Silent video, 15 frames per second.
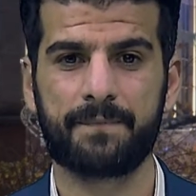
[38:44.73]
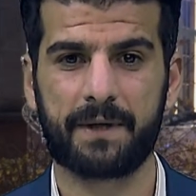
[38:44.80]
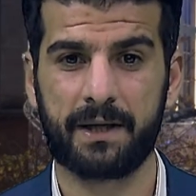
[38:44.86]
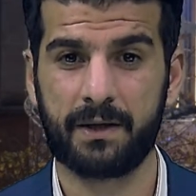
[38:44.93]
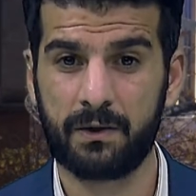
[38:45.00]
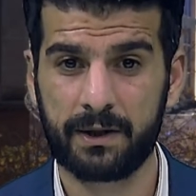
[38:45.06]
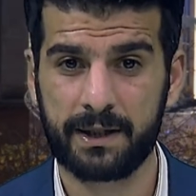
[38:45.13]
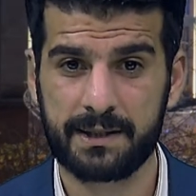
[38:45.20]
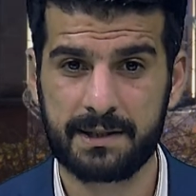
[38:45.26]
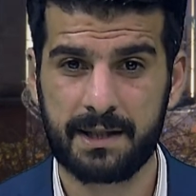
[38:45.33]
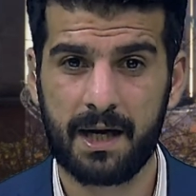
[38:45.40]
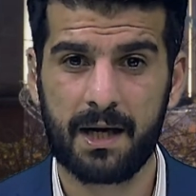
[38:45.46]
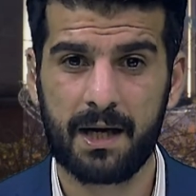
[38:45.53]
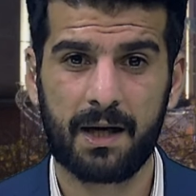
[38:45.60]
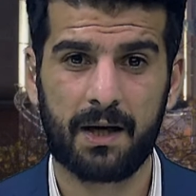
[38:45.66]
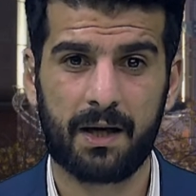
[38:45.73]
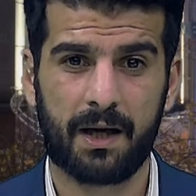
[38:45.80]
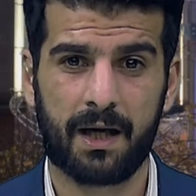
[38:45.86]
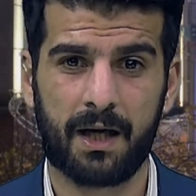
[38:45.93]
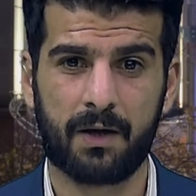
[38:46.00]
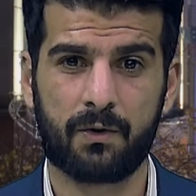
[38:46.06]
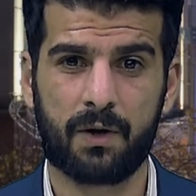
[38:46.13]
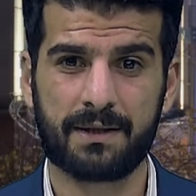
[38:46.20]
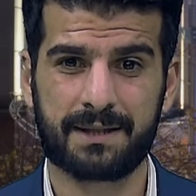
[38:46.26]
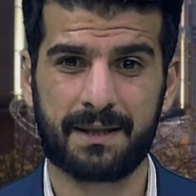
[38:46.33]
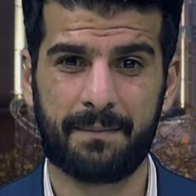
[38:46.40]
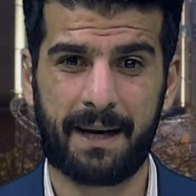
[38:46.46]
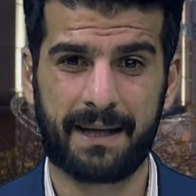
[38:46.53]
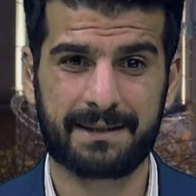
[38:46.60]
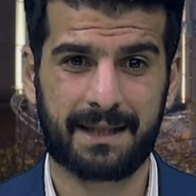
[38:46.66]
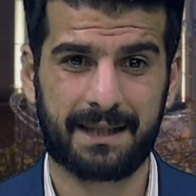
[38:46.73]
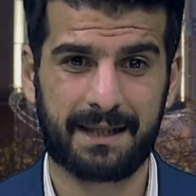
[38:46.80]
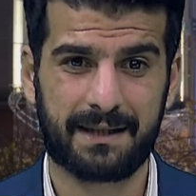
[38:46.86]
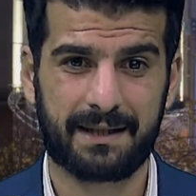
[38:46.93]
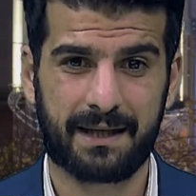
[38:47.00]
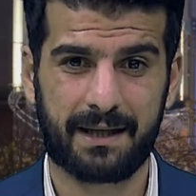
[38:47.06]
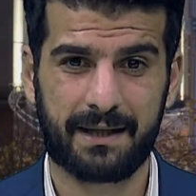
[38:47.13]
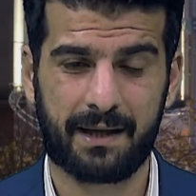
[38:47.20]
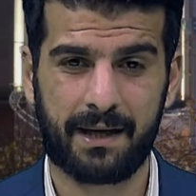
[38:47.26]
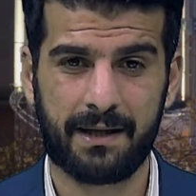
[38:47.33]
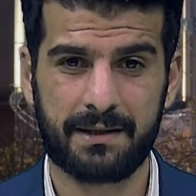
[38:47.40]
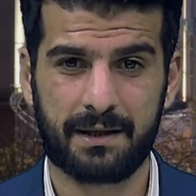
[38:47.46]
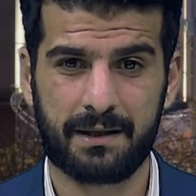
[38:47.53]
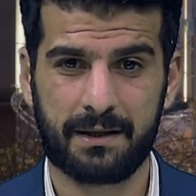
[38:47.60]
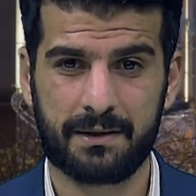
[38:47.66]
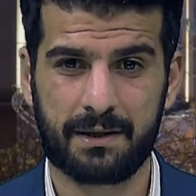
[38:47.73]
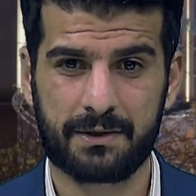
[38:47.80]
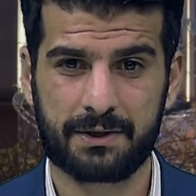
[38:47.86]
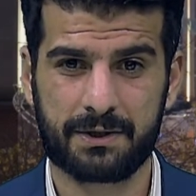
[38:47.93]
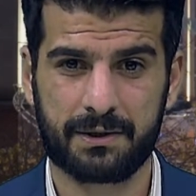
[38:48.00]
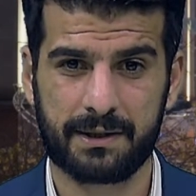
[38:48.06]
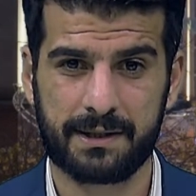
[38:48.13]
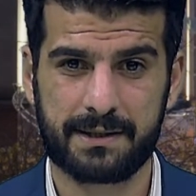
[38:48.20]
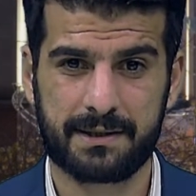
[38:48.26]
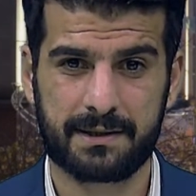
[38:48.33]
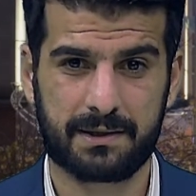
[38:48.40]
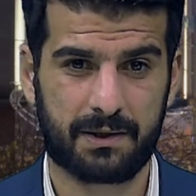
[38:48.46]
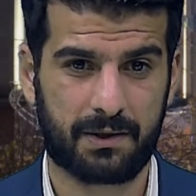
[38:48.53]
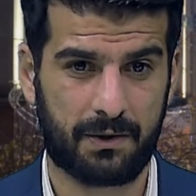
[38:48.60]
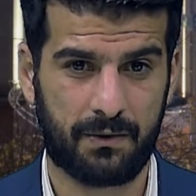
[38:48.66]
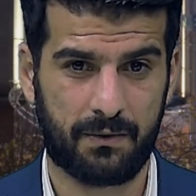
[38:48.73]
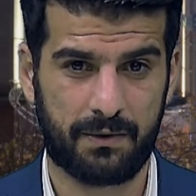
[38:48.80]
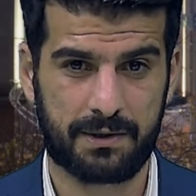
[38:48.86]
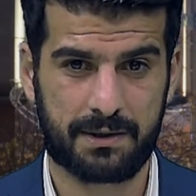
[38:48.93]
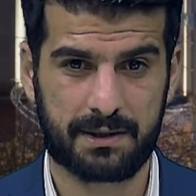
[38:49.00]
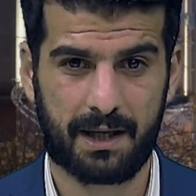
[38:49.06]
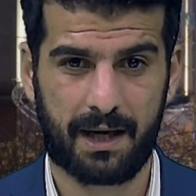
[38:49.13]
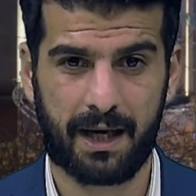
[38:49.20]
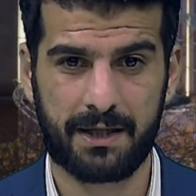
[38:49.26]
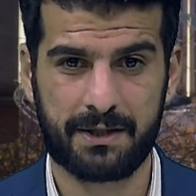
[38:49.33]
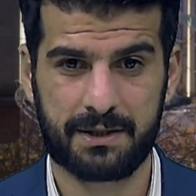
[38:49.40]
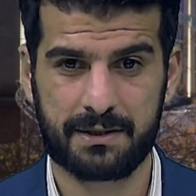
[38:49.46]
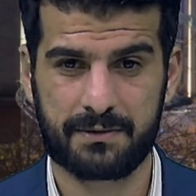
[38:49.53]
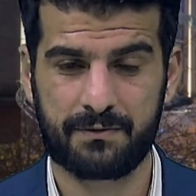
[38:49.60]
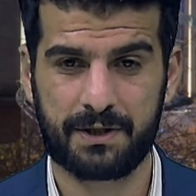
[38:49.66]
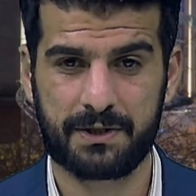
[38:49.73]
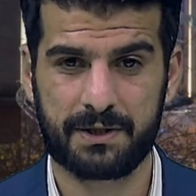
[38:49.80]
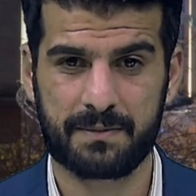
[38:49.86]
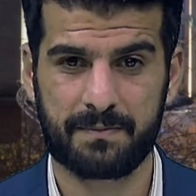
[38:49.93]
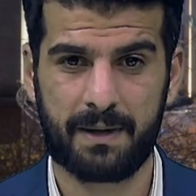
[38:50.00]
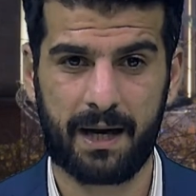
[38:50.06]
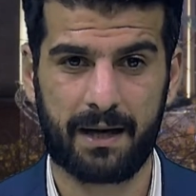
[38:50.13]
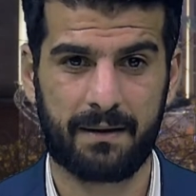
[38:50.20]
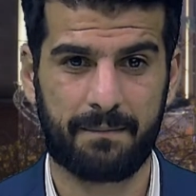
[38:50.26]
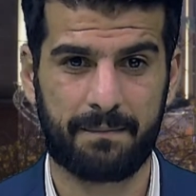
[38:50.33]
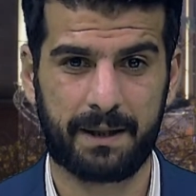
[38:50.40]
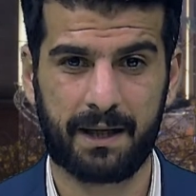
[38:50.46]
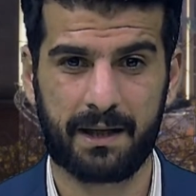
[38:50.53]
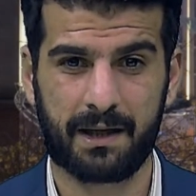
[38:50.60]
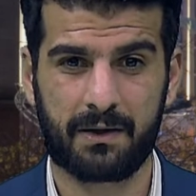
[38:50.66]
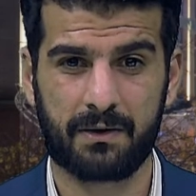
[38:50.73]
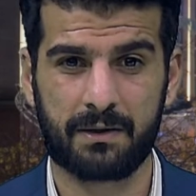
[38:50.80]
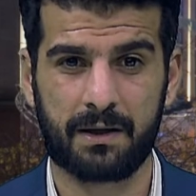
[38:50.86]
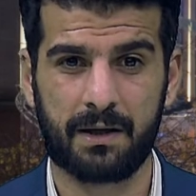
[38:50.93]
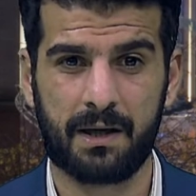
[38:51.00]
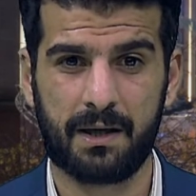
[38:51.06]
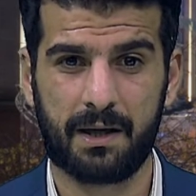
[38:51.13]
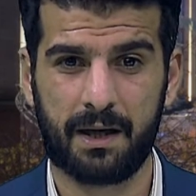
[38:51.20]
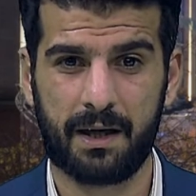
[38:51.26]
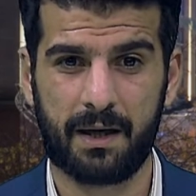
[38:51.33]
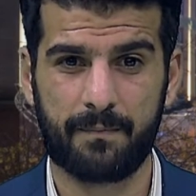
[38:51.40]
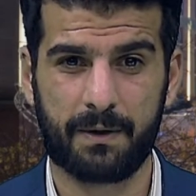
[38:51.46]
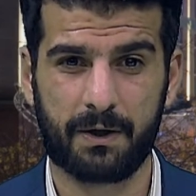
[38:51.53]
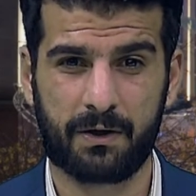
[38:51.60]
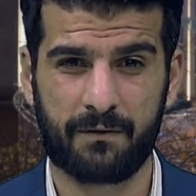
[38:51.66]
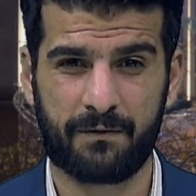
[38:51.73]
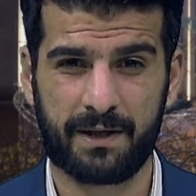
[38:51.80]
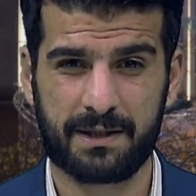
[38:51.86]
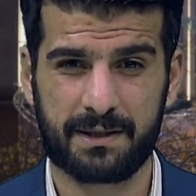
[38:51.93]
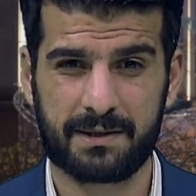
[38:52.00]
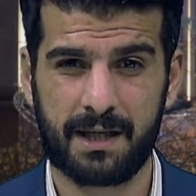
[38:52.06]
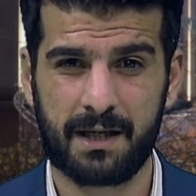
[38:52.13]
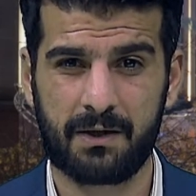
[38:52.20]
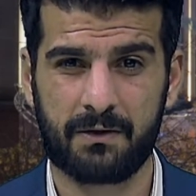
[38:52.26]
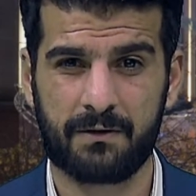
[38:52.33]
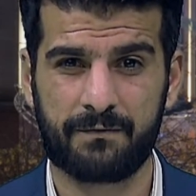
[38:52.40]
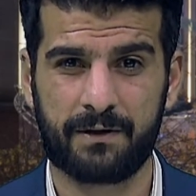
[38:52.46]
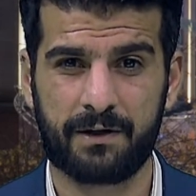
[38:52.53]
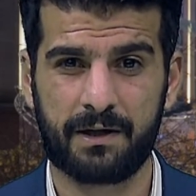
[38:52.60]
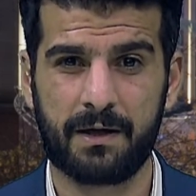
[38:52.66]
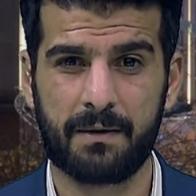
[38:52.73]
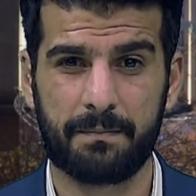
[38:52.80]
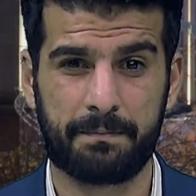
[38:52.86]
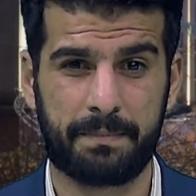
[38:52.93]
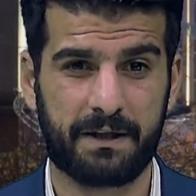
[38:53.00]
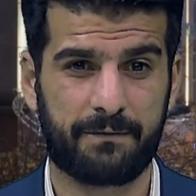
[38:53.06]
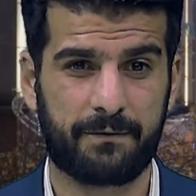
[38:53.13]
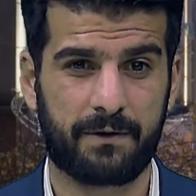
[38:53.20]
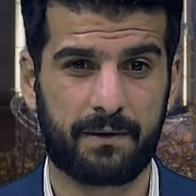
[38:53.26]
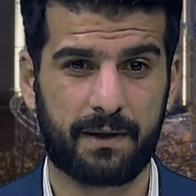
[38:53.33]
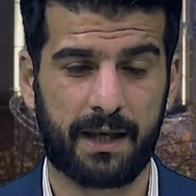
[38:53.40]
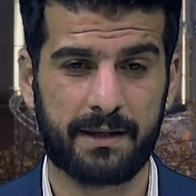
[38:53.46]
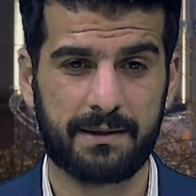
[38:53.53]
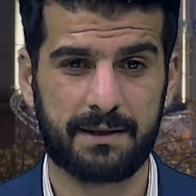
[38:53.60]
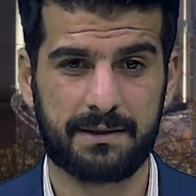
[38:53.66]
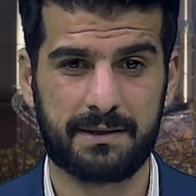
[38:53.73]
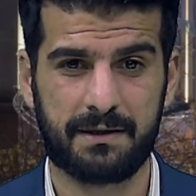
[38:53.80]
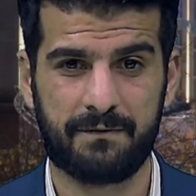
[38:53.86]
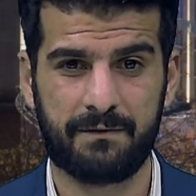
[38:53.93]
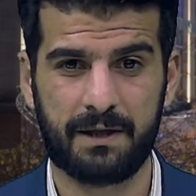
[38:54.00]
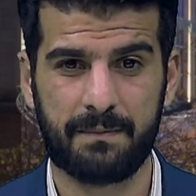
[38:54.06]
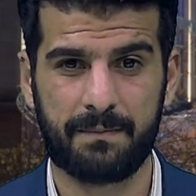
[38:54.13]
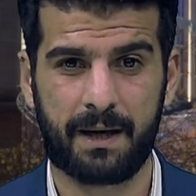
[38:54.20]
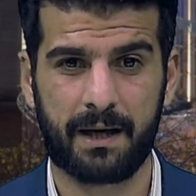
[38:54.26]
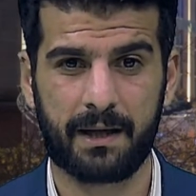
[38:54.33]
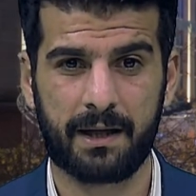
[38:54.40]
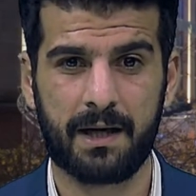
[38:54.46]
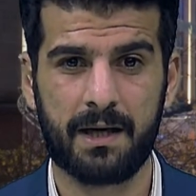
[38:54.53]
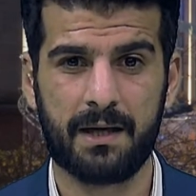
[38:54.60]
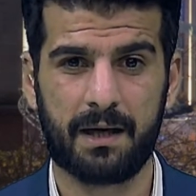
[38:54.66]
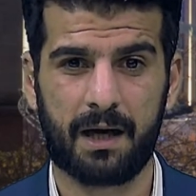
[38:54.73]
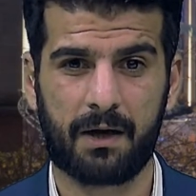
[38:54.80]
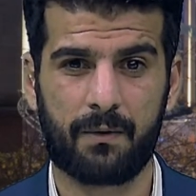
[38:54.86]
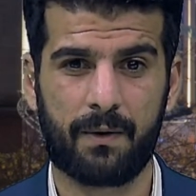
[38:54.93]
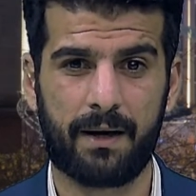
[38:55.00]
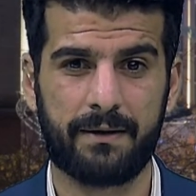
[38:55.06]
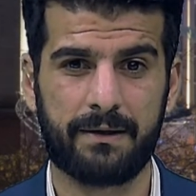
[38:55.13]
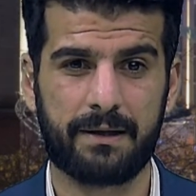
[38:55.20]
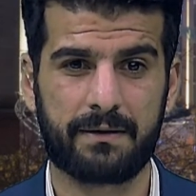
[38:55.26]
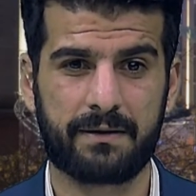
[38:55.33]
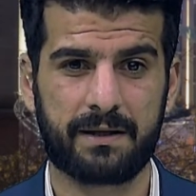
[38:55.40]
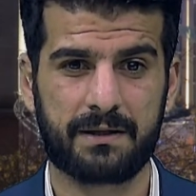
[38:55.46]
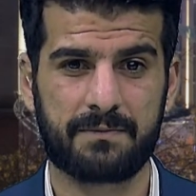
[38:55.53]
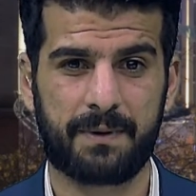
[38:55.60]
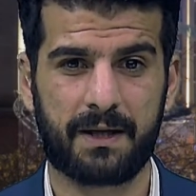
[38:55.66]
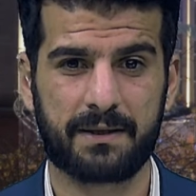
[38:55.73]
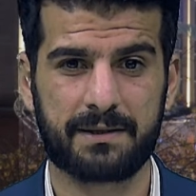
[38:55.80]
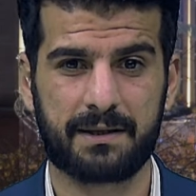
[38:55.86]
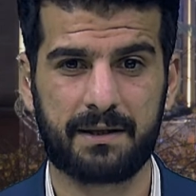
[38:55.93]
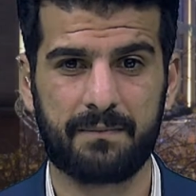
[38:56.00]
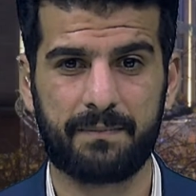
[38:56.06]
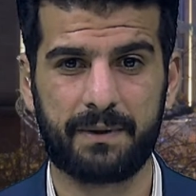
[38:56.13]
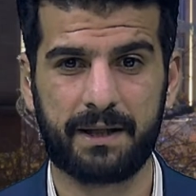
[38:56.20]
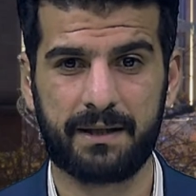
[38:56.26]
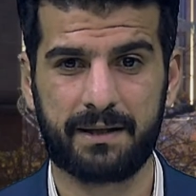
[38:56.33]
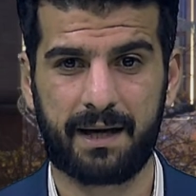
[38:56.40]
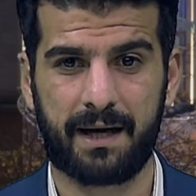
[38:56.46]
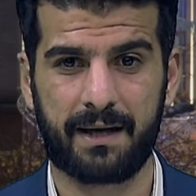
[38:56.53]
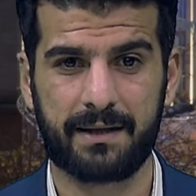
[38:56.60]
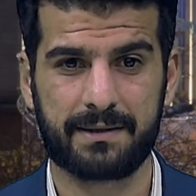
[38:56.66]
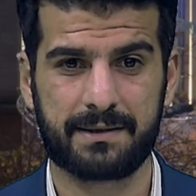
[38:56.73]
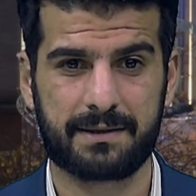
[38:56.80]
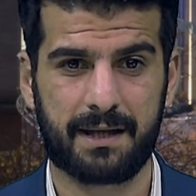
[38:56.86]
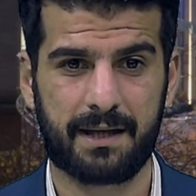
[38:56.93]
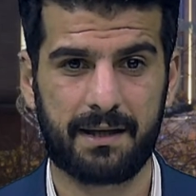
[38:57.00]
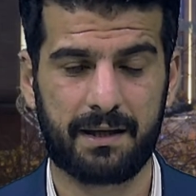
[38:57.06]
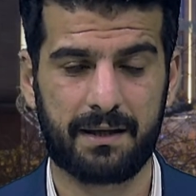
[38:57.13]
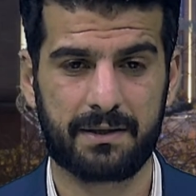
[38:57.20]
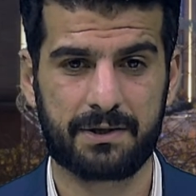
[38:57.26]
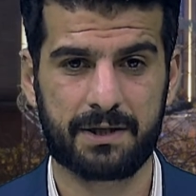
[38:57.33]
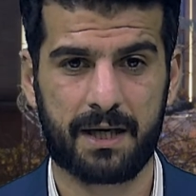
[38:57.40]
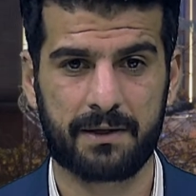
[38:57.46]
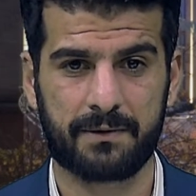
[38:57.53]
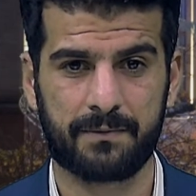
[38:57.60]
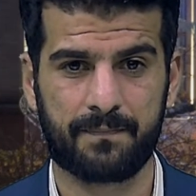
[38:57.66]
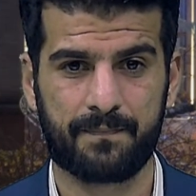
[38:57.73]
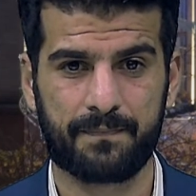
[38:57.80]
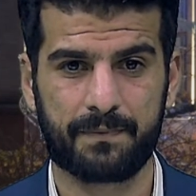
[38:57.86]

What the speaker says: In August, Gautam Adani, the Indian industrialist who is Asia's richest man, began a covert takeover bid for NDTV by acquiring a third-party company that had a stake in the channel.